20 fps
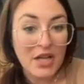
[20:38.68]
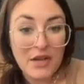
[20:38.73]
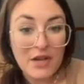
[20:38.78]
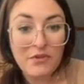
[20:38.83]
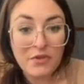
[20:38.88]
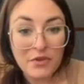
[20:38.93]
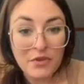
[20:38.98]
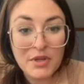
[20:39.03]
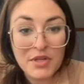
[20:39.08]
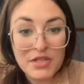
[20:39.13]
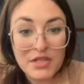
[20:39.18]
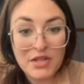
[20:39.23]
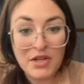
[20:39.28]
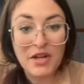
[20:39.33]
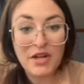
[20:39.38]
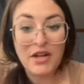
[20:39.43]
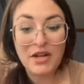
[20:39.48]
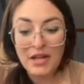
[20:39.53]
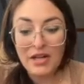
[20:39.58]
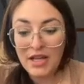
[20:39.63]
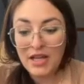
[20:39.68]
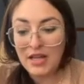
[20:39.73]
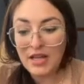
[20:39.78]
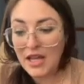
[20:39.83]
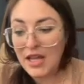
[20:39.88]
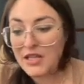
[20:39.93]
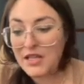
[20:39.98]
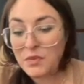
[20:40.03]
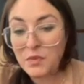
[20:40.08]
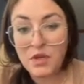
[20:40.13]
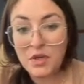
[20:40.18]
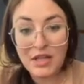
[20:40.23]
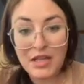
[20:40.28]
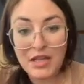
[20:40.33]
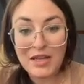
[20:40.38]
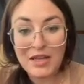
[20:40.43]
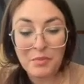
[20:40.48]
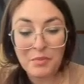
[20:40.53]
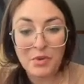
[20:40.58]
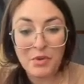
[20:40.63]
influencer, it's really
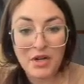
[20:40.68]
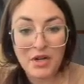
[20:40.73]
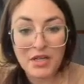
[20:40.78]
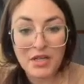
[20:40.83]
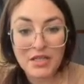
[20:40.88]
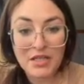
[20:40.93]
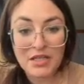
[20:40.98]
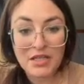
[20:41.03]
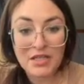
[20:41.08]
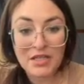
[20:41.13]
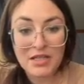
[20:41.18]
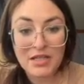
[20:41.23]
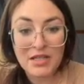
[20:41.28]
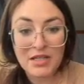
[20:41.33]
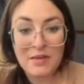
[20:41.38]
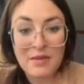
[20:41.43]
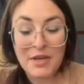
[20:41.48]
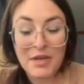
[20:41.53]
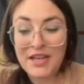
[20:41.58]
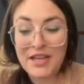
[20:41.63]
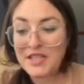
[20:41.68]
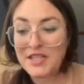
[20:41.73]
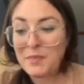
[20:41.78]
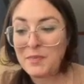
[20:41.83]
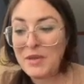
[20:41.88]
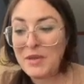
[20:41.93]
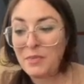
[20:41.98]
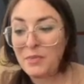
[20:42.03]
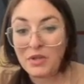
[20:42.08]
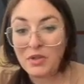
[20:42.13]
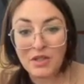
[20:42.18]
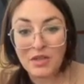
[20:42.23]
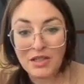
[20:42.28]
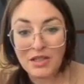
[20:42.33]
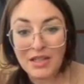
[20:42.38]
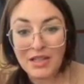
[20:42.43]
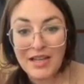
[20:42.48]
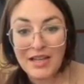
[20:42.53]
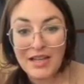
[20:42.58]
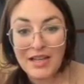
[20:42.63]
important because people
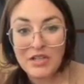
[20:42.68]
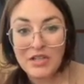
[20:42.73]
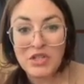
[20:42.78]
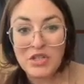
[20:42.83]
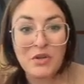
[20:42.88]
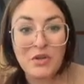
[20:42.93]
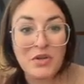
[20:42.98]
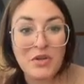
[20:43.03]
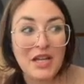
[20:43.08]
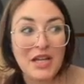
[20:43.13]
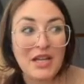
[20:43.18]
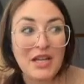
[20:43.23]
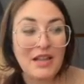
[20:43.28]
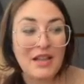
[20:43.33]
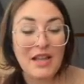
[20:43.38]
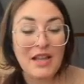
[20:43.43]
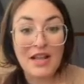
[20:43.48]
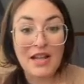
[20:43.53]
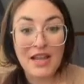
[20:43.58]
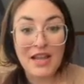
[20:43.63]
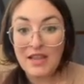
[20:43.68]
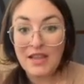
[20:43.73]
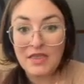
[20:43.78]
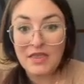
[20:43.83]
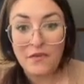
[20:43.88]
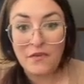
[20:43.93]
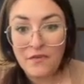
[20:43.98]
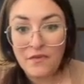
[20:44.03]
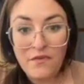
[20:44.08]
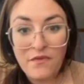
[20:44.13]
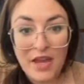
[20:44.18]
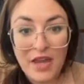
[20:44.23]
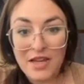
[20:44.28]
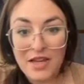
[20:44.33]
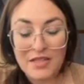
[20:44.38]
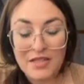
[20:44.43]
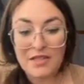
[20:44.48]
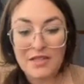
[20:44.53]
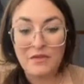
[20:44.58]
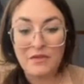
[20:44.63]
tune in and then they get their
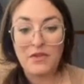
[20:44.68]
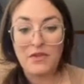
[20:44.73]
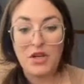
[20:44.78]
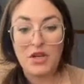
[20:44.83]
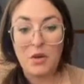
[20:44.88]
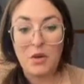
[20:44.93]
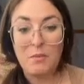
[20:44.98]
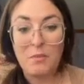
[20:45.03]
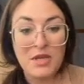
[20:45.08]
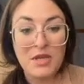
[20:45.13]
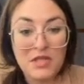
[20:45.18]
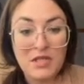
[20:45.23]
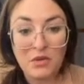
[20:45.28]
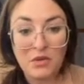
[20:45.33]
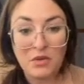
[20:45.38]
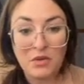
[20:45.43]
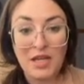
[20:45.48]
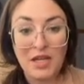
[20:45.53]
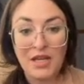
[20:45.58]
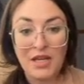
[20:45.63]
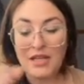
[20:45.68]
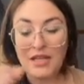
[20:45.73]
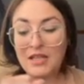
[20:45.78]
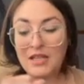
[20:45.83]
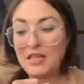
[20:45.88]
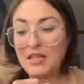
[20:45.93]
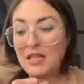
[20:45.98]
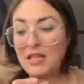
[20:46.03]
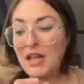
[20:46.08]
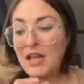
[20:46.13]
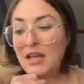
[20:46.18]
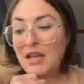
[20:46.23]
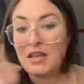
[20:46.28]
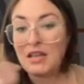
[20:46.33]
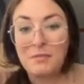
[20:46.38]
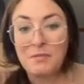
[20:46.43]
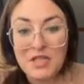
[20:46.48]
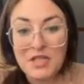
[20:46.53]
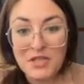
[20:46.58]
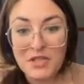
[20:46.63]
fix of, misery and
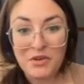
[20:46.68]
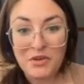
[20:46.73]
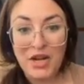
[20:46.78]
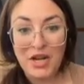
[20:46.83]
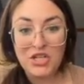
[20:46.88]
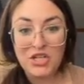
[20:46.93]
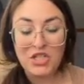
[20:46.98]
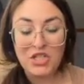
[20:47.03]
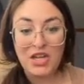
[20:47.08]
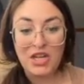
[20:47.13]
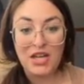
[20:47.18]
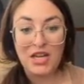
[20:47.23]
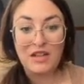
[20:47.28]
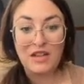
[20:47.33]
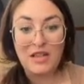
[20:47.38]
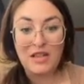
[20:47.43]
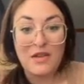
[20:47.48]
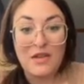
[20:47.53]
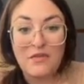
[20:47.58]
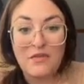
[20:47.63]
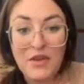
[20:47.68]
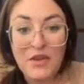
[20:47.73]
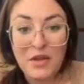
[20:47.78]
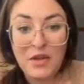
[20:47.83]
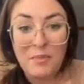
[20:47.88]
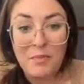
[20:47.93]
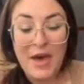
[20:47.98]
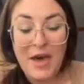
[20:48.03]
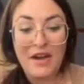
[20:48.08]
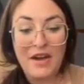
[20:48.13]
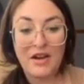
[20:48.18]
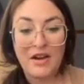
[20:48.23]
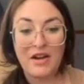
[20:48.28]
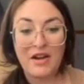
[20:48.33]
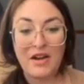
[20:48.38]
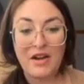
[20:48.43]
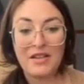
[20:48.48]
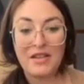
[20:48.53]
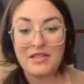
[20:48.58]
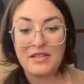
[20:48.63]
commiseration, and they feel better,
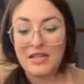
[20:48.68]
and